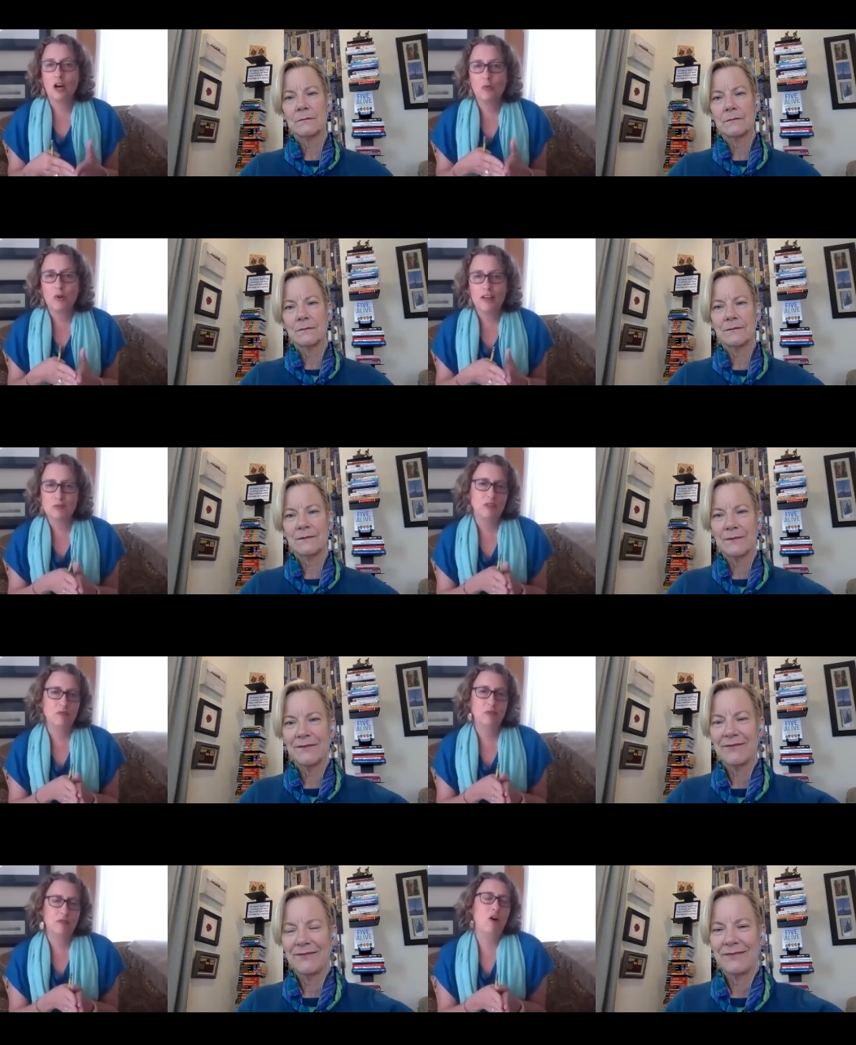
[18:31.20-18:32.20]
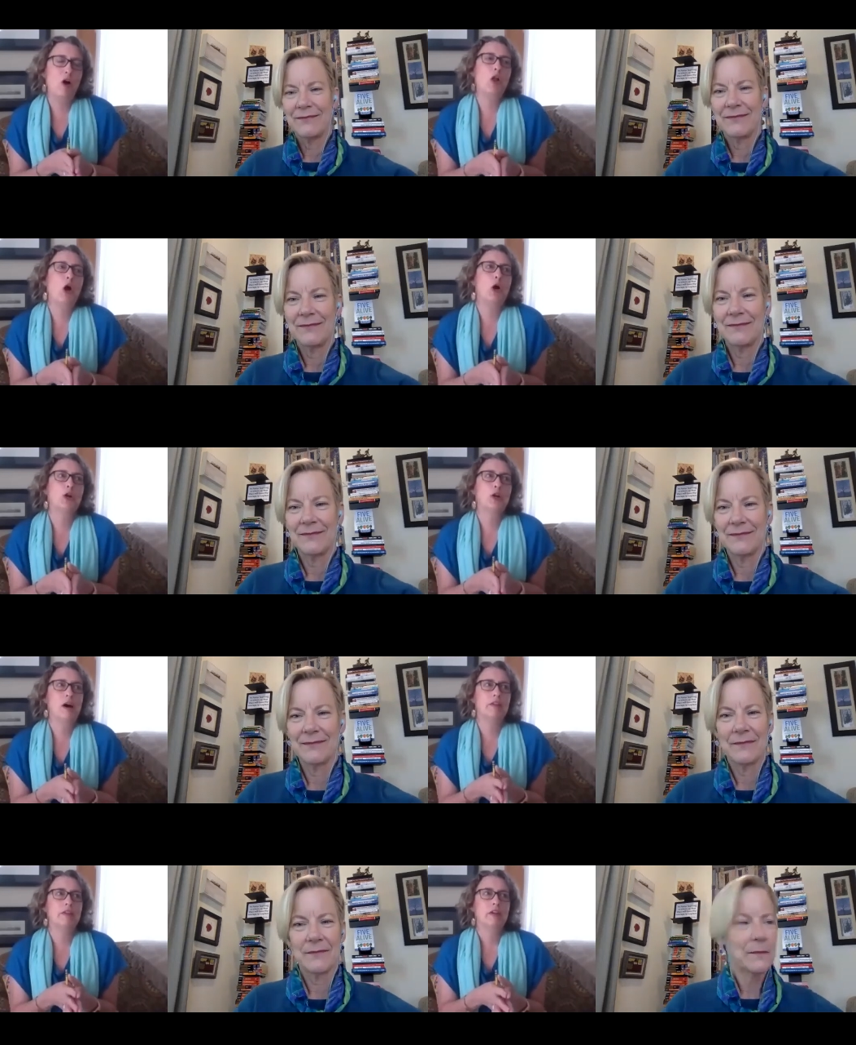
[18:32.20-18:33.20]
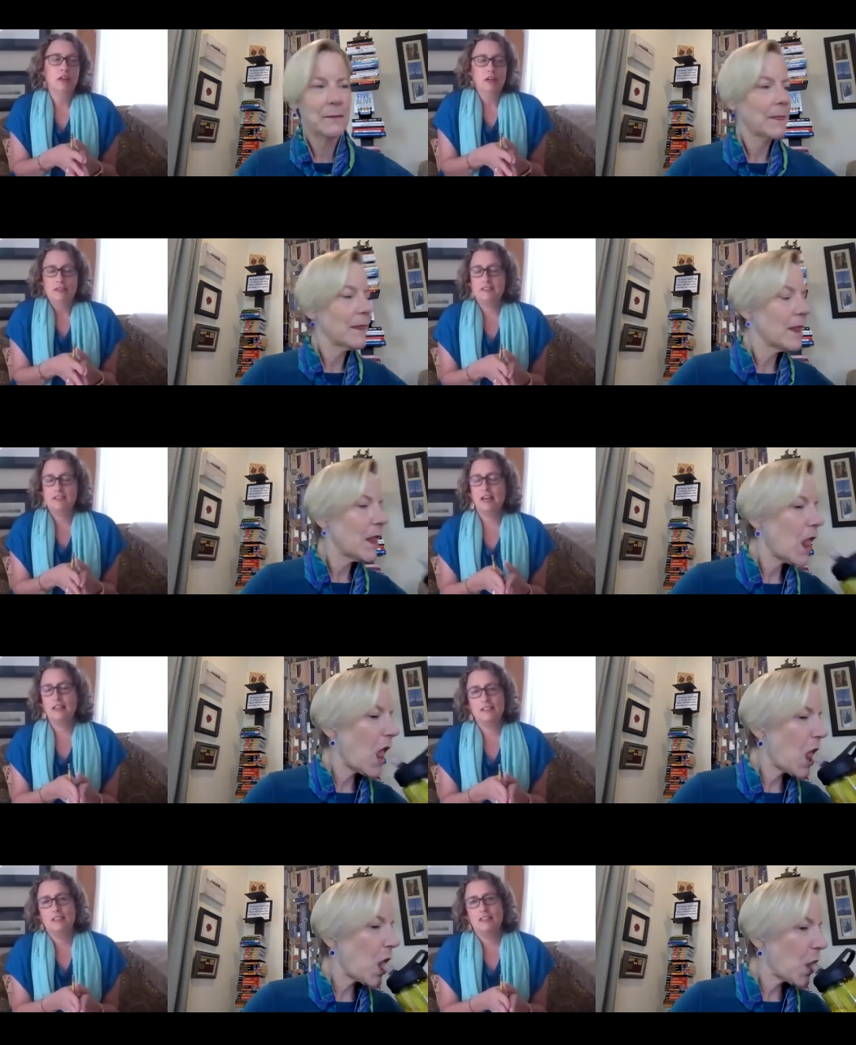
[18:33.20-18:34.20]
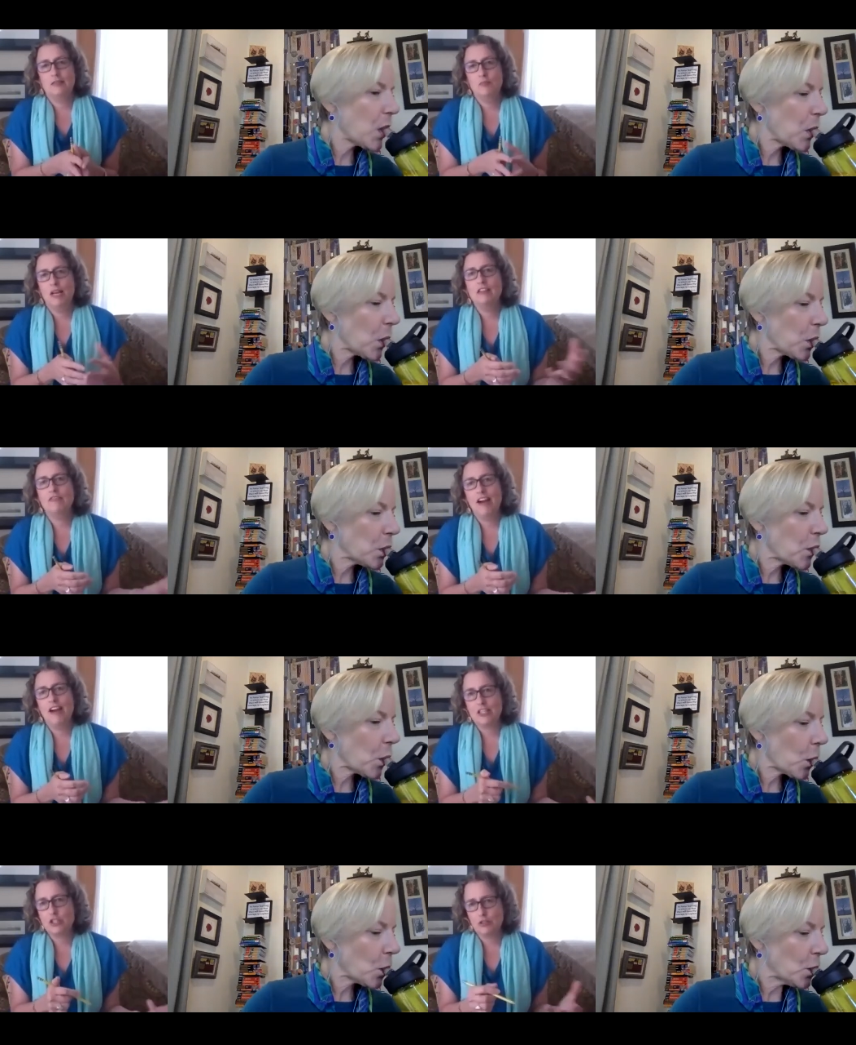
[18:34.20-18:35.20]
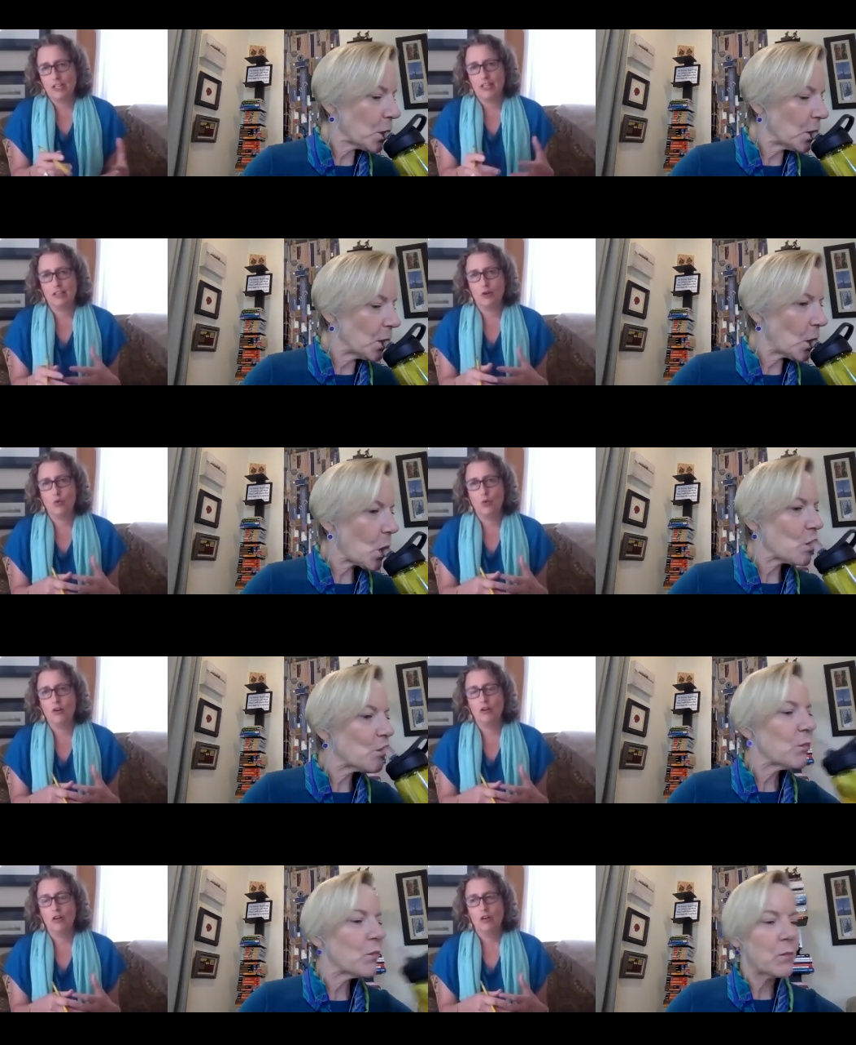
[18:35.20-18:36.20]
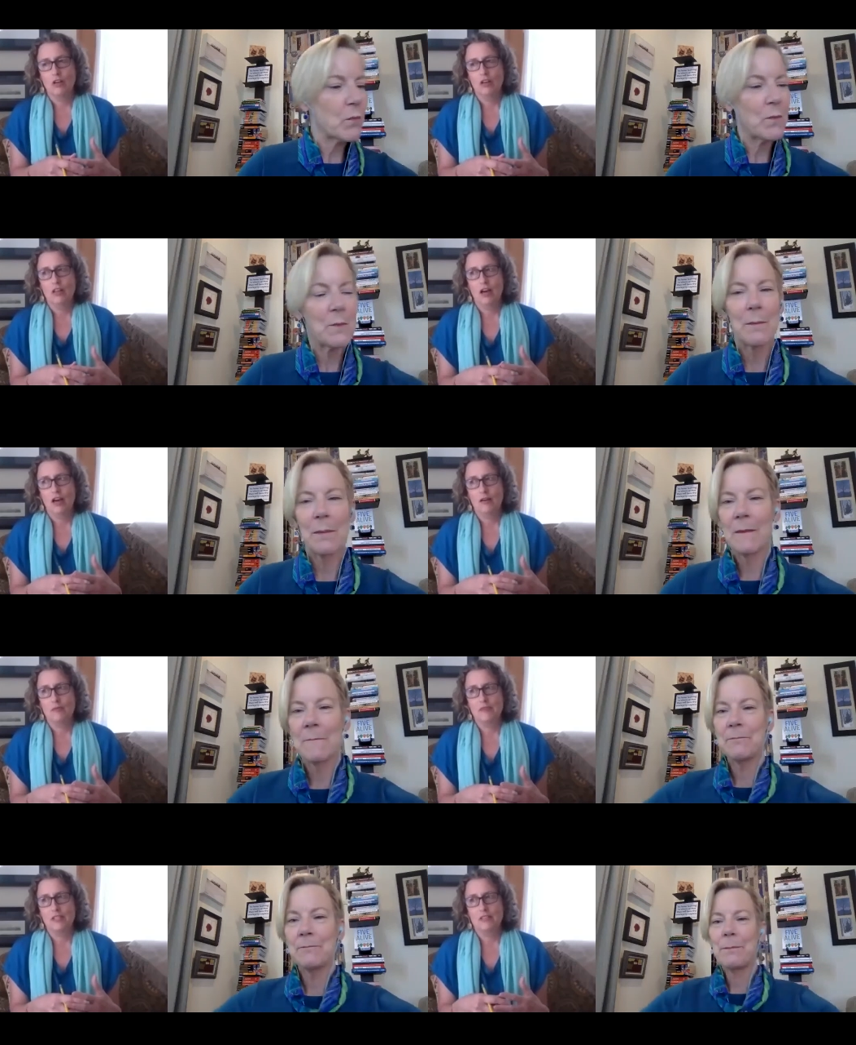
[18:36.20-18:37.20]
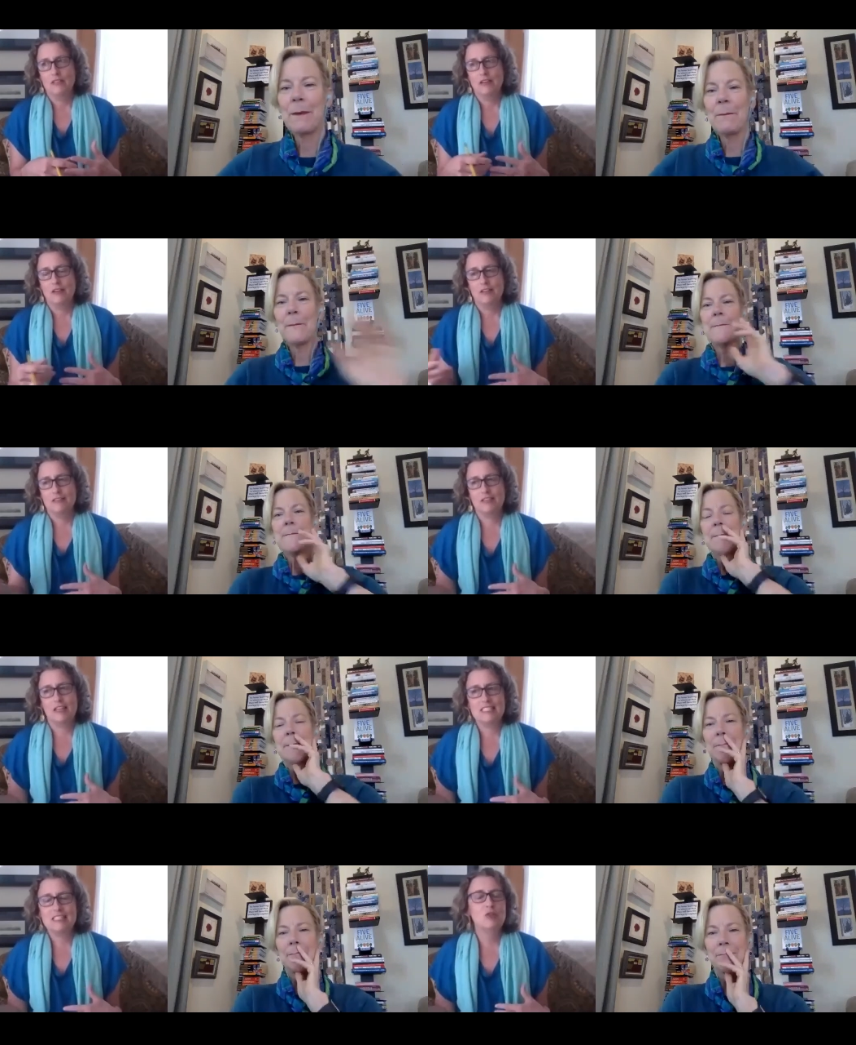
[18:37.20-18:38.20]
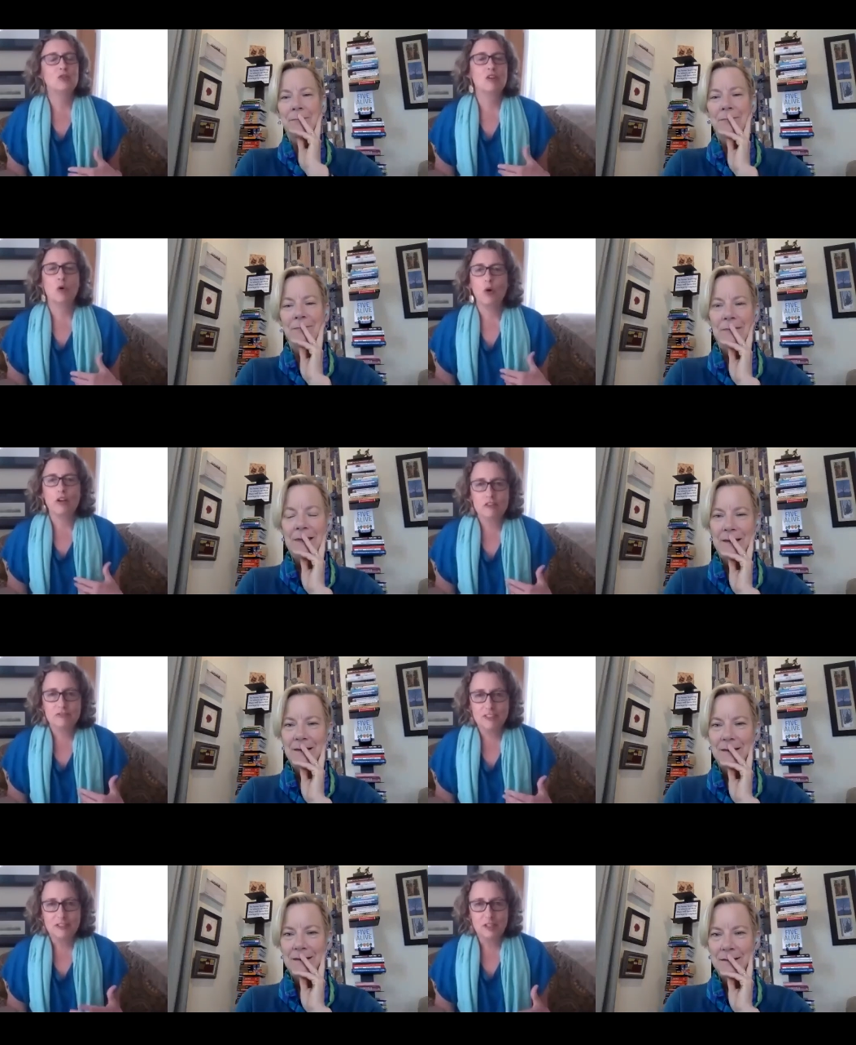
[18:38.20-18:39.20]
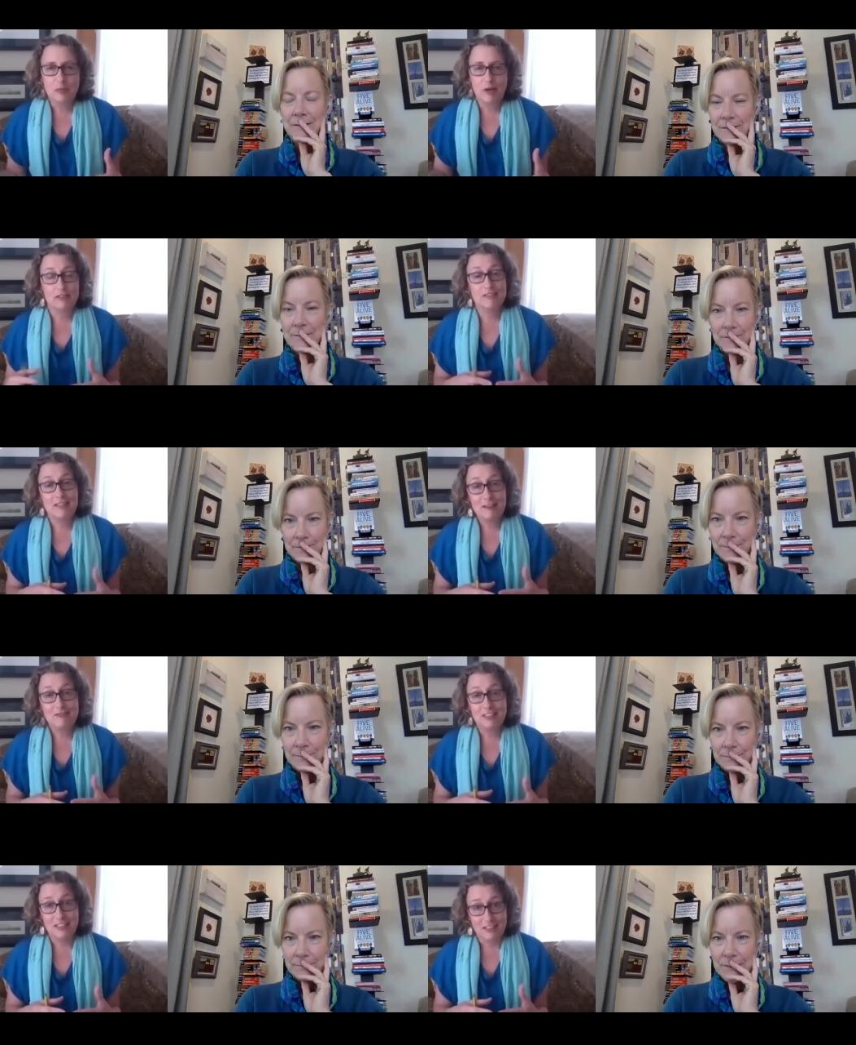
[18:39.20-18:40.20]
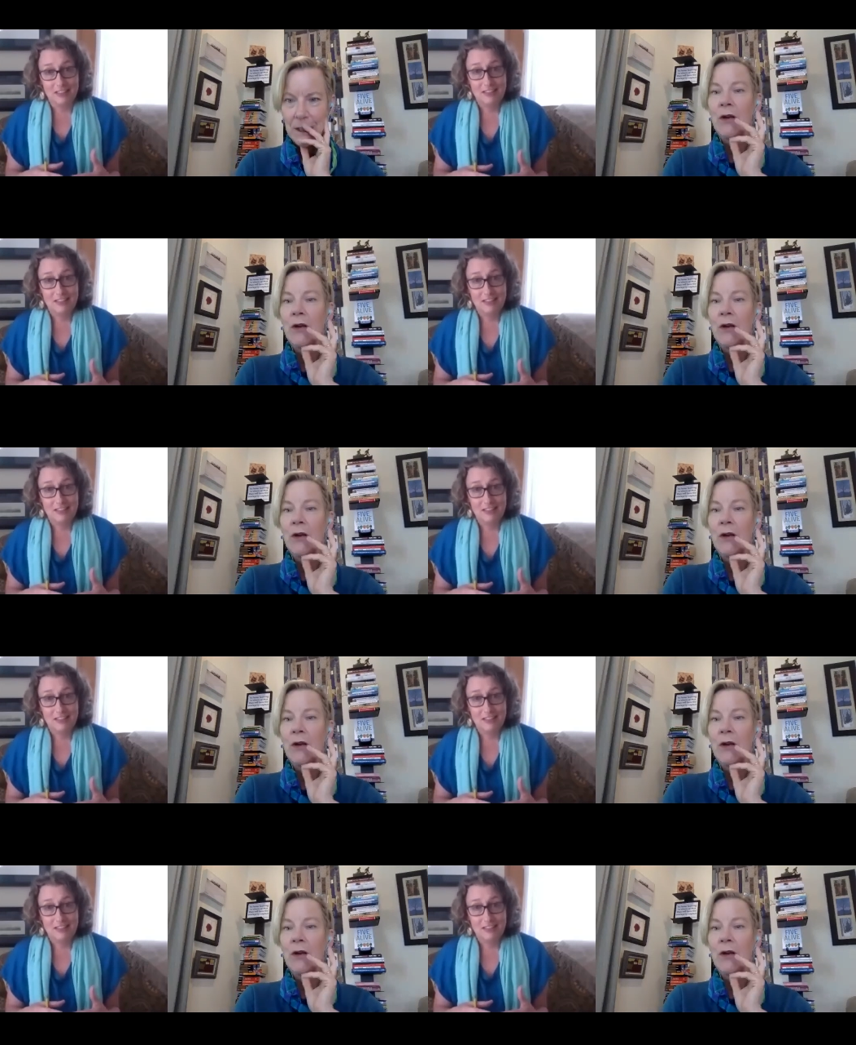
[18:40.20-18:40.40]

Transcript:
Speaker 1: was we, we've all heard about the studies in manufacturing or um, the uh, studies in the oil field about safety.